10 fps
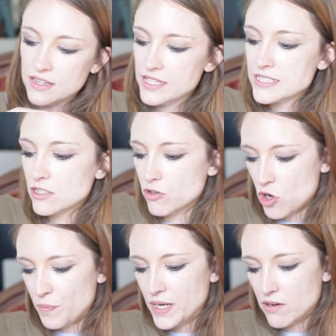this little
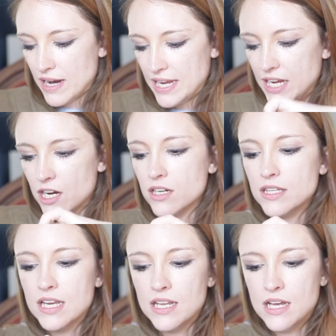opening right here
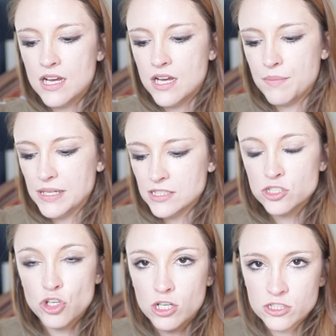that has a
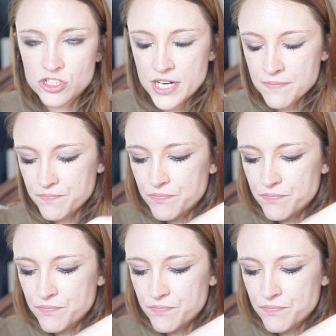drawstring,